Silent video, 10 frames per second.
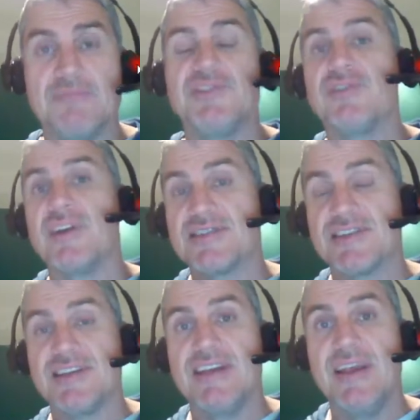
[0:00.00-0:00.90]
but you're going to
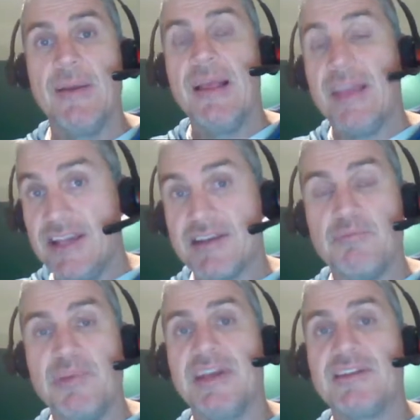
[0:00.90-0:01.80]
see he's a
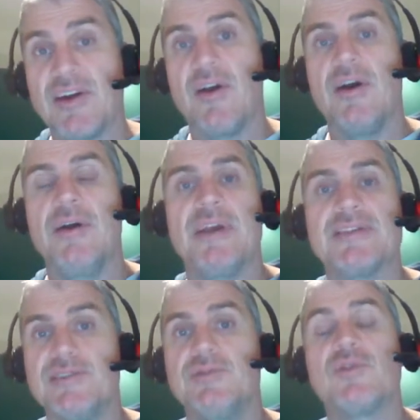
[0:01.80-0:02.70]
big time
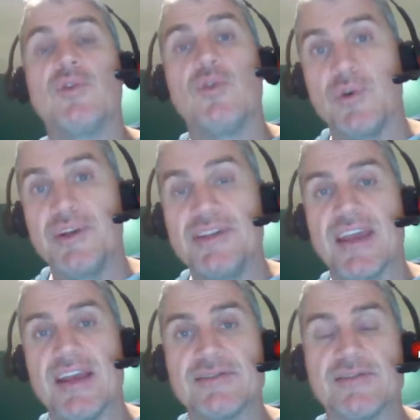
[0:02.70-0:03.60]
silk or Queen's
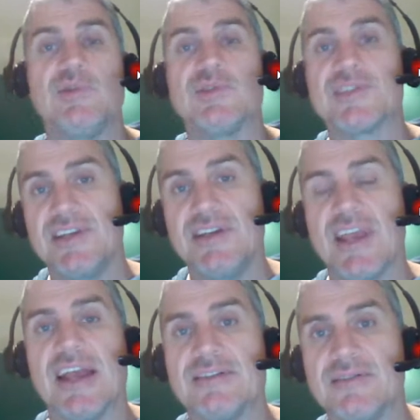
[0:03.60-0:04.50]
Counsel or senior
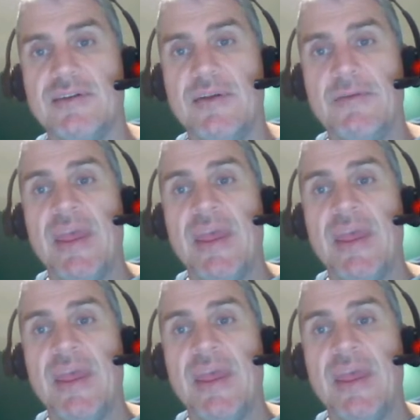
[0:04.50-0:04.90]
counsel.